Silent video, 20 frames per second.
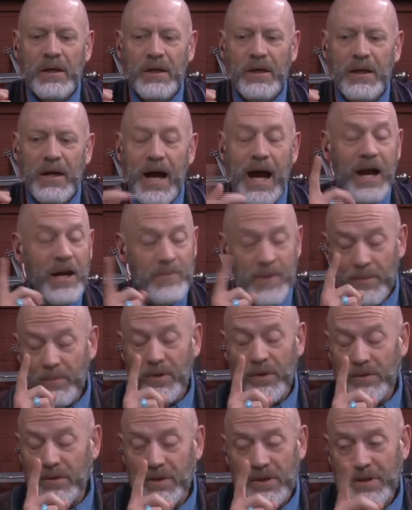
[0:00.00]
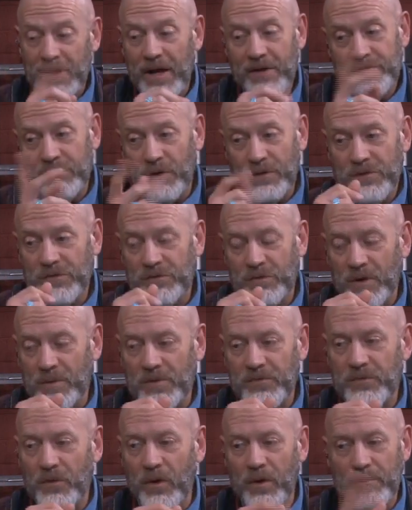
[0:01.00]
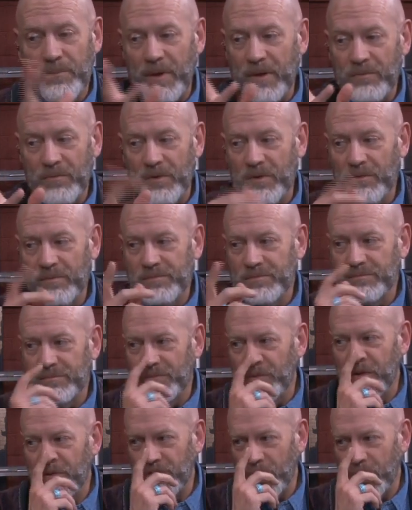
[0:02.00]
I remember, I've told the story before, but we're reviewing